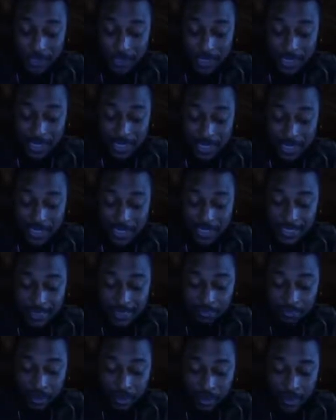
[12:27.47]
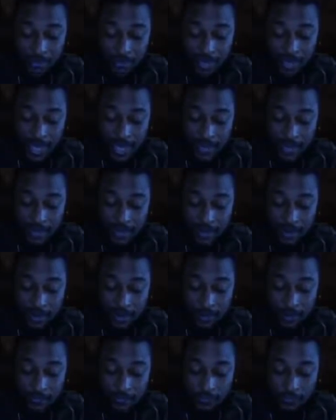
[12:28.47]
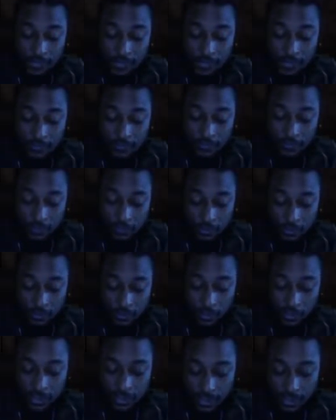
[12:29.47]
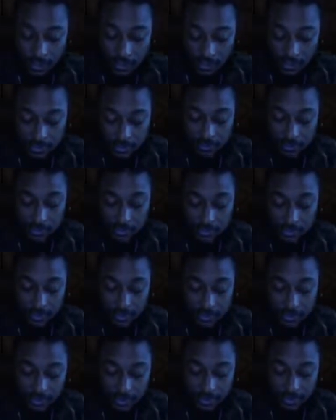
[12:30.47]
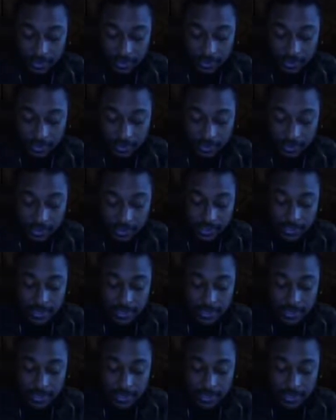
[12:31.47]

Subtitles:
because he brought not the offering of the Lord in his appointed season.